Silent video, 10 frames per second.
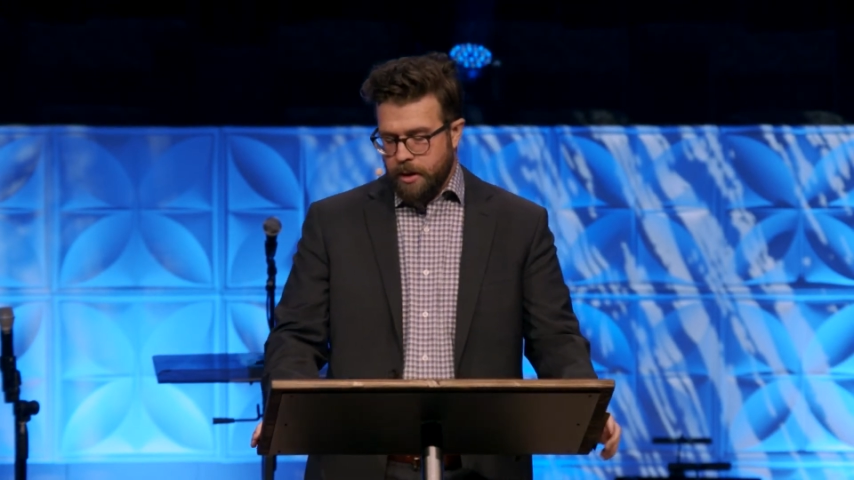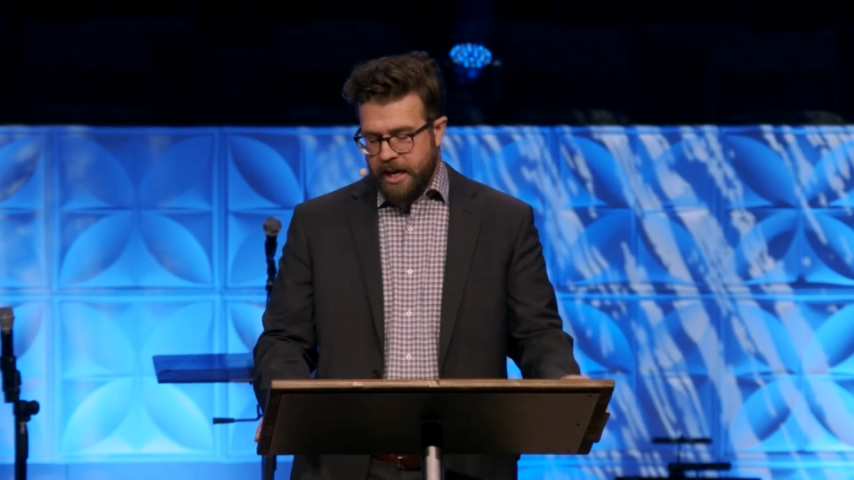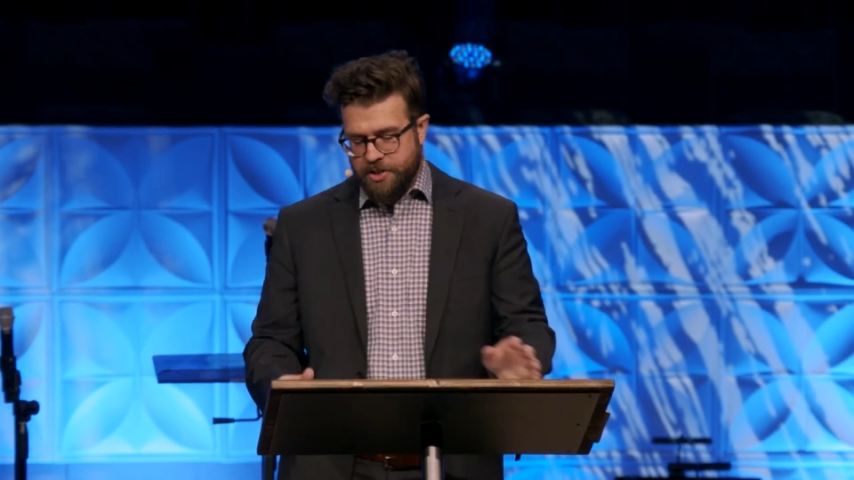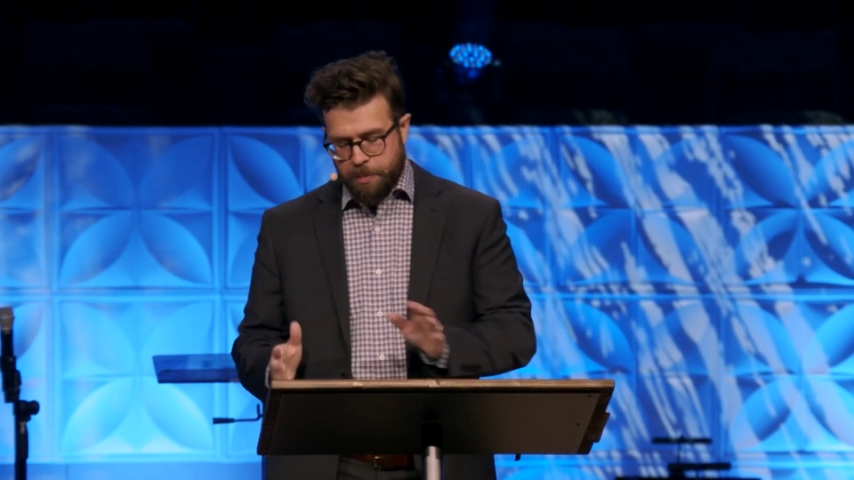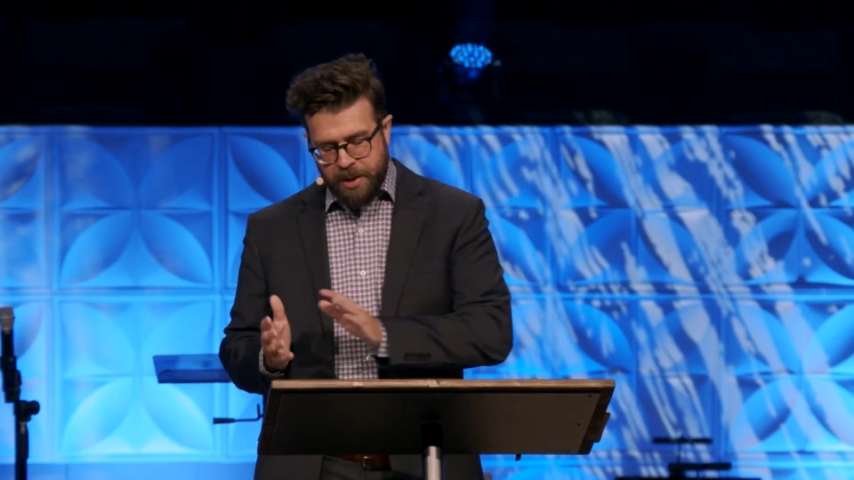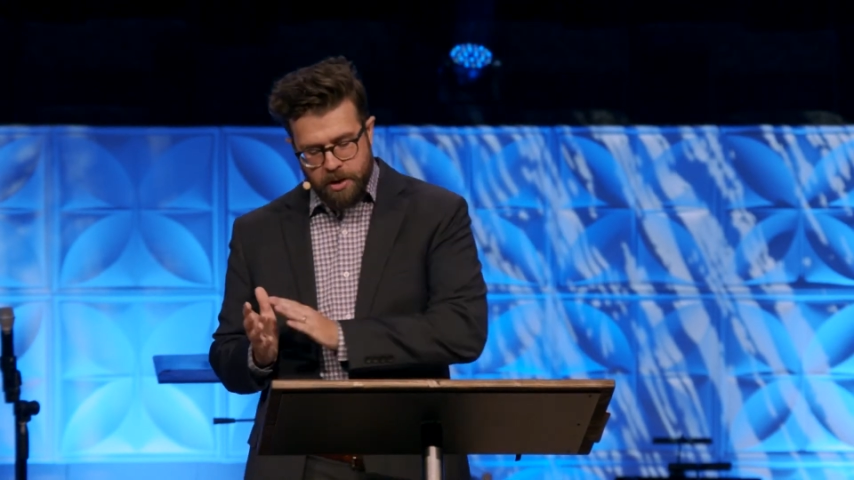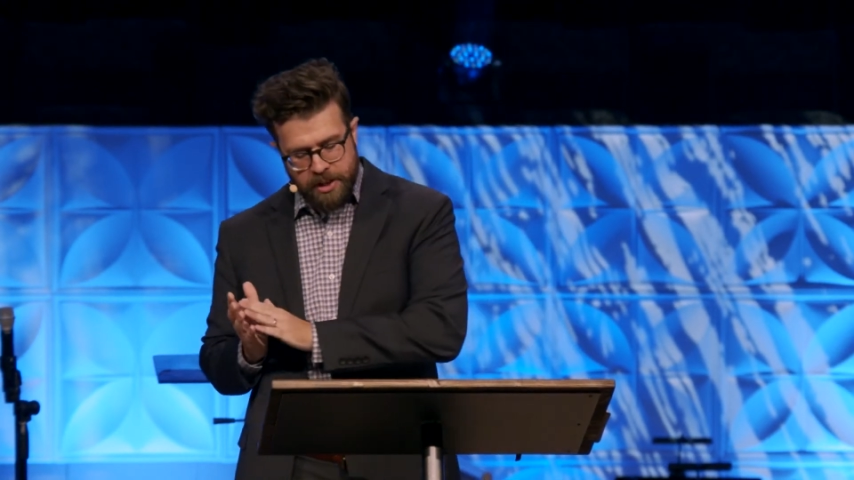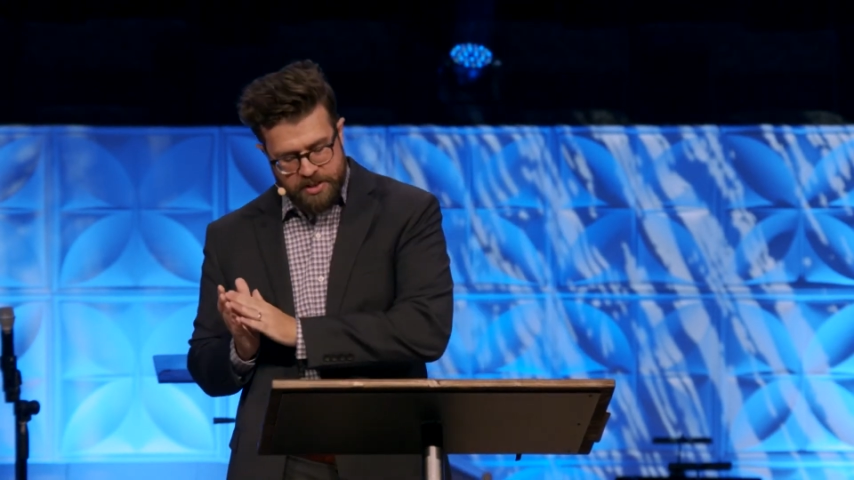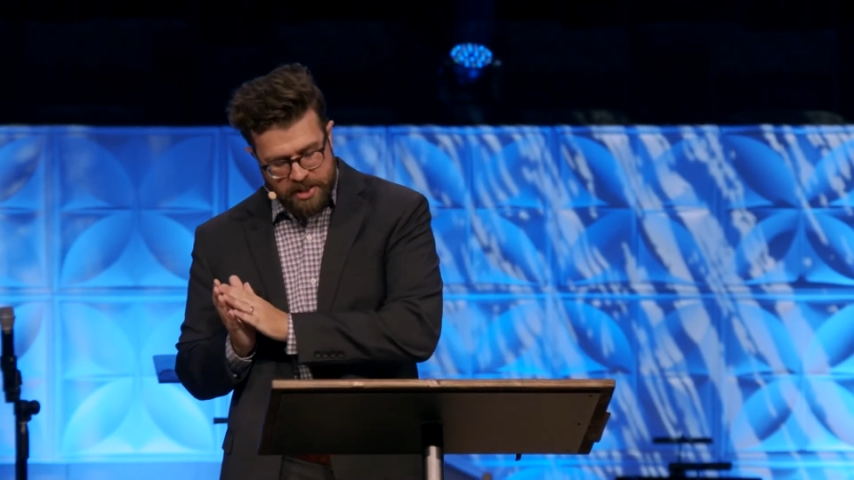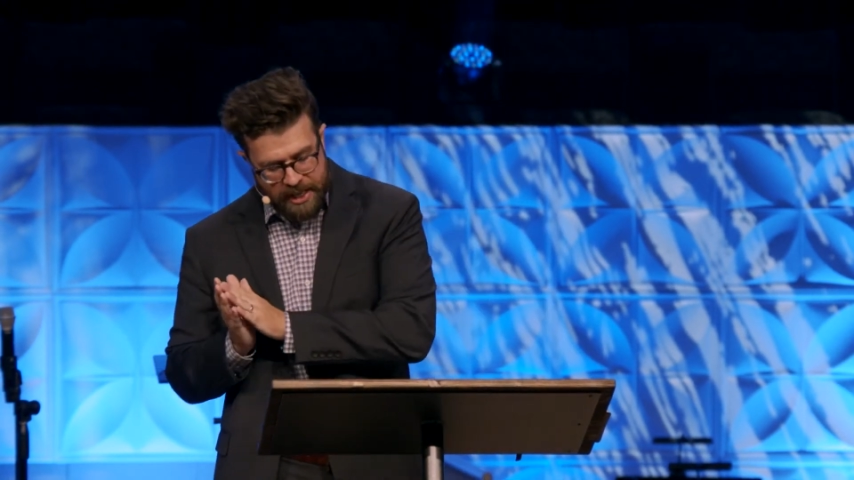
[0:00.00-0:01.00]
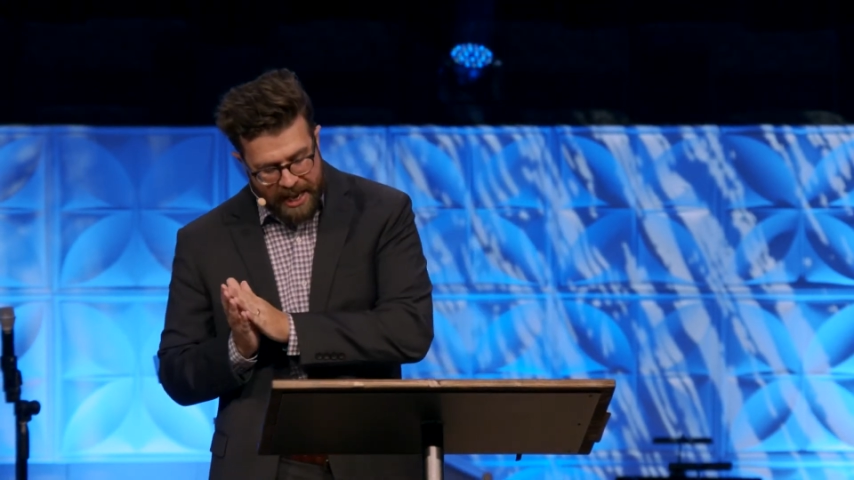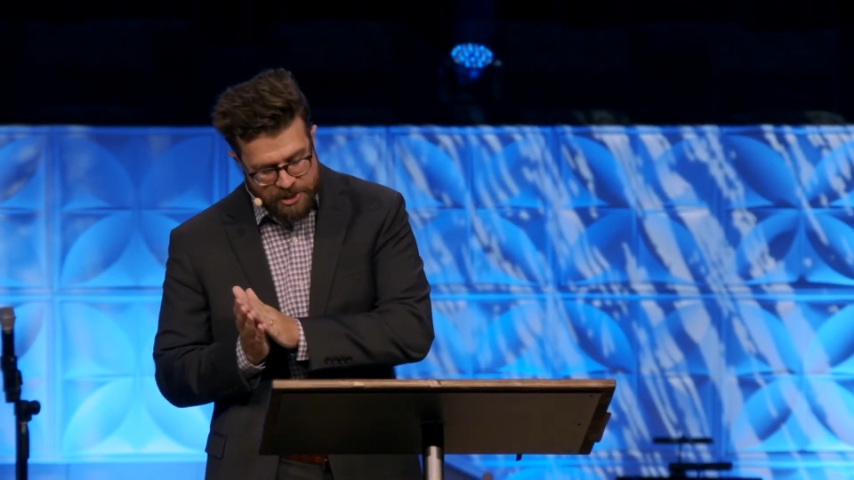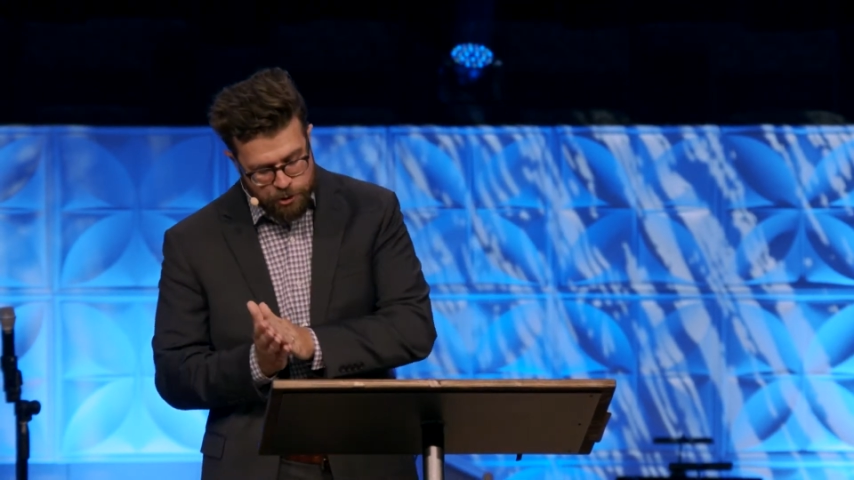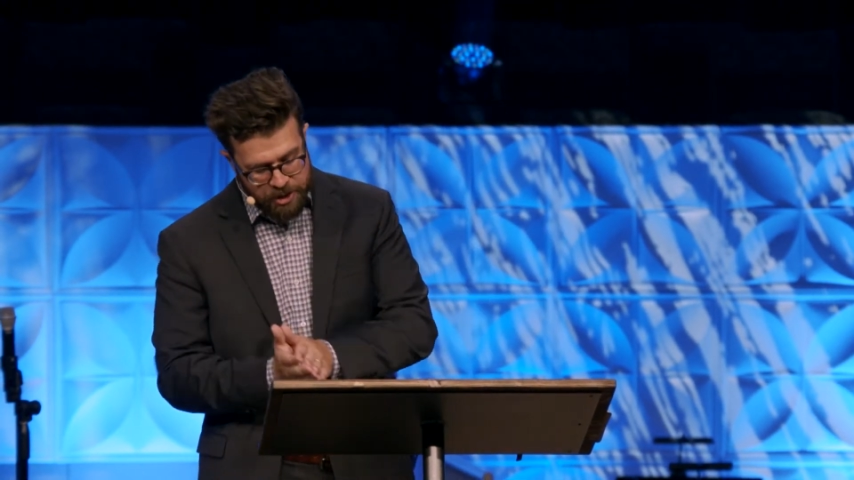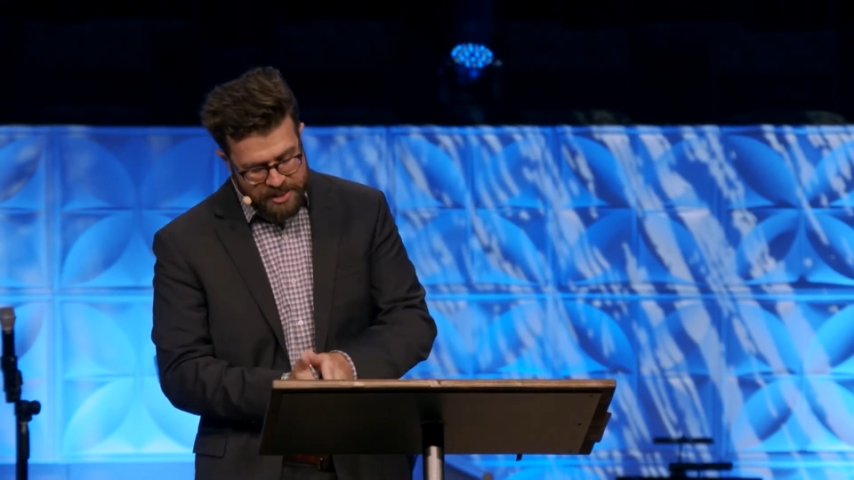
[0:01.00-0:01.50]
It's appealing to
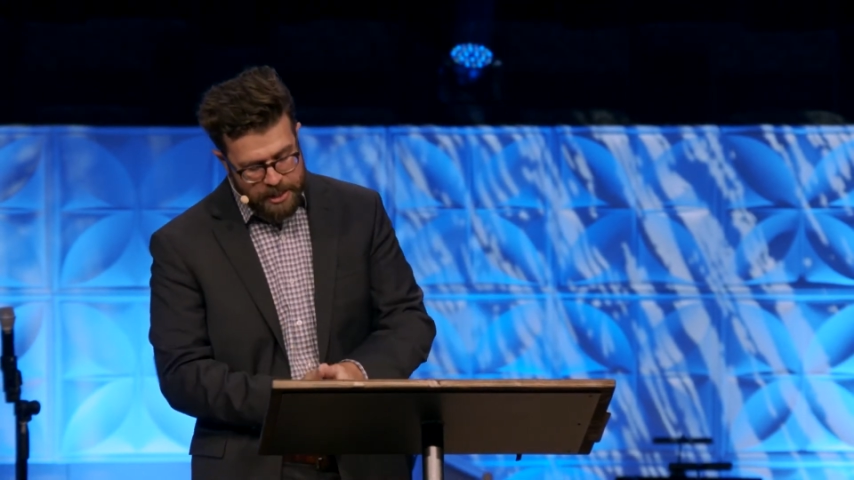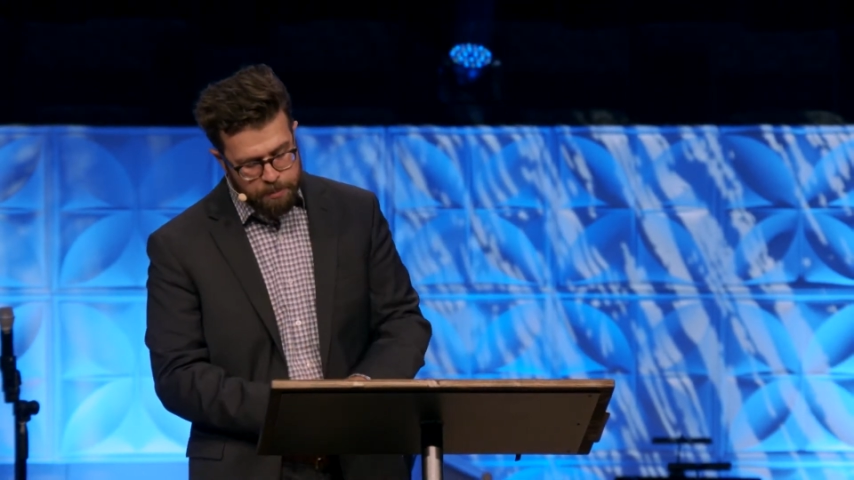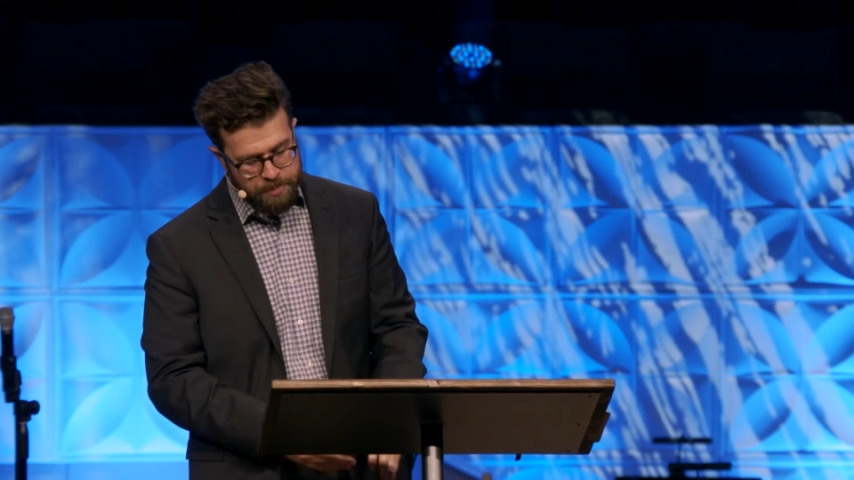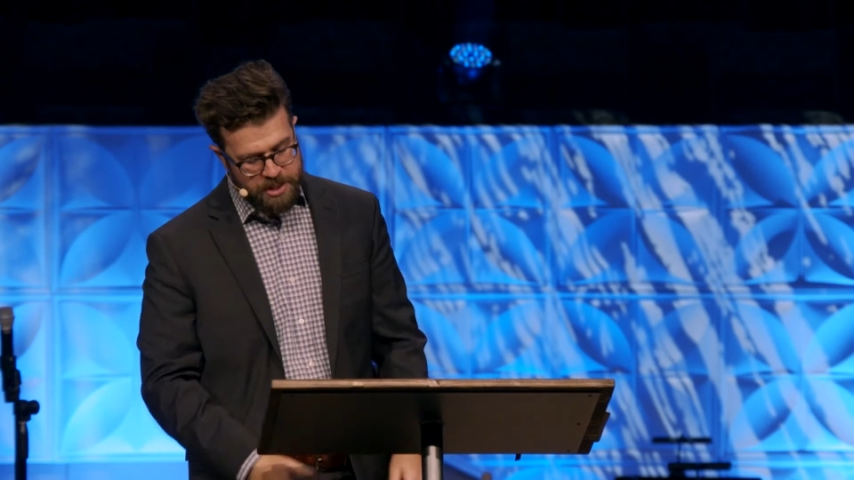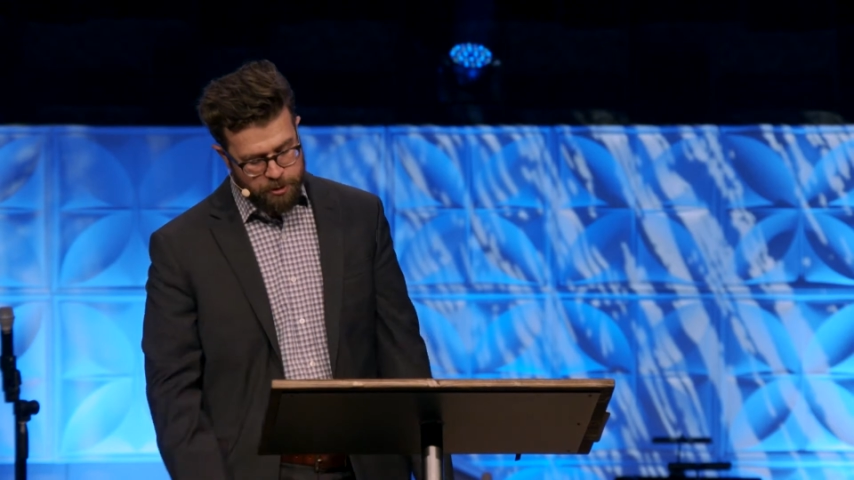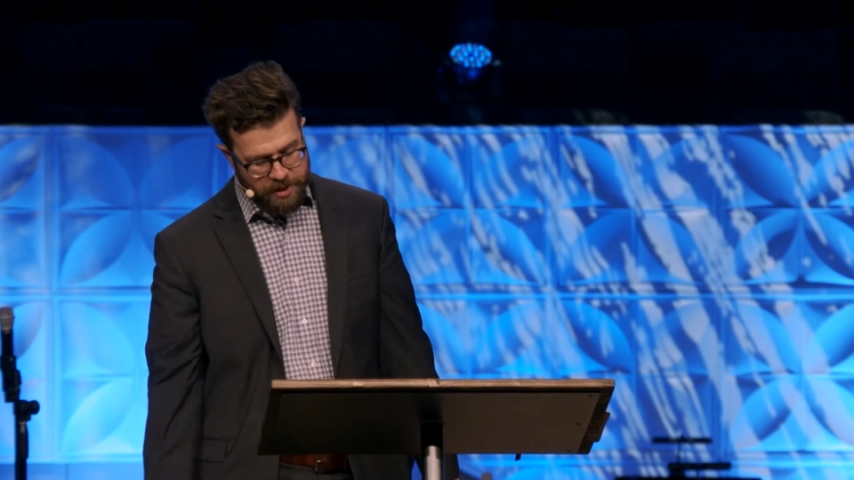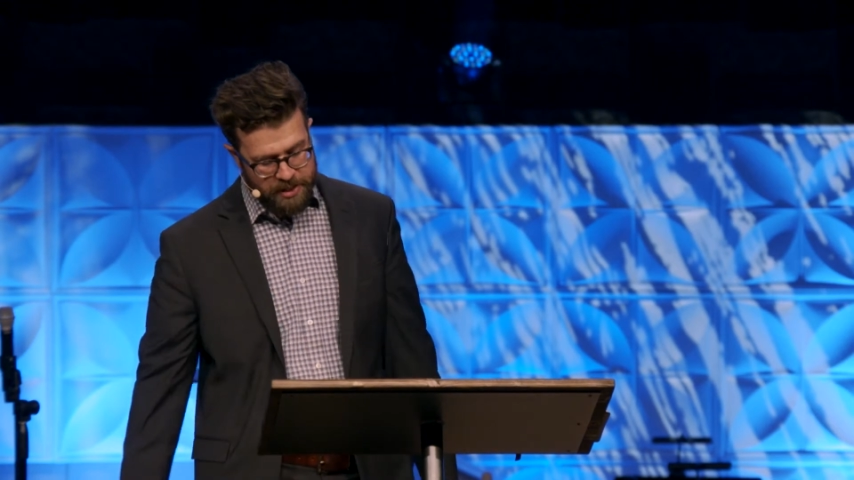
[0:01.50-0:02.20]
God's redemptive